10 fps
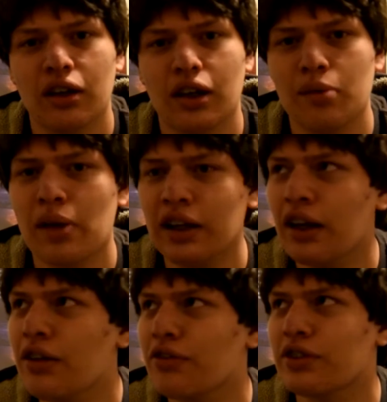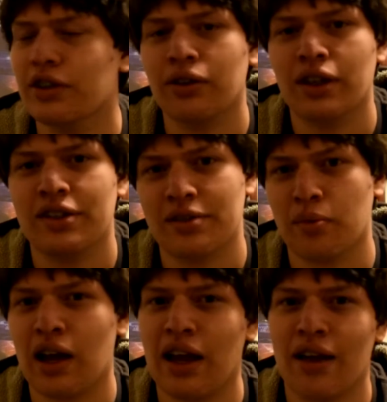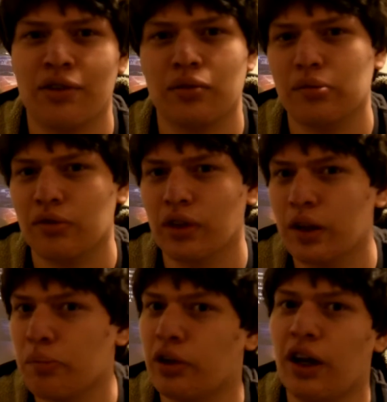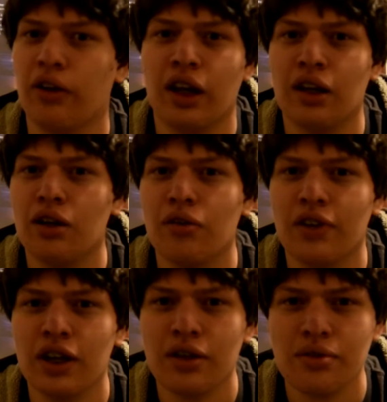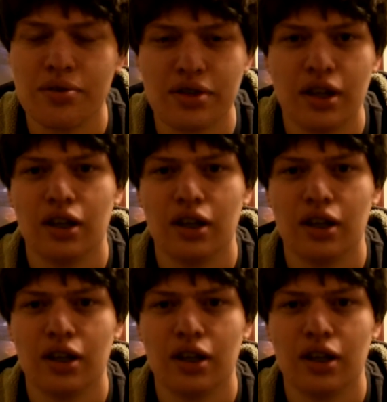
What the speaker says: in my life, so this is why I haven't really put out any new videos.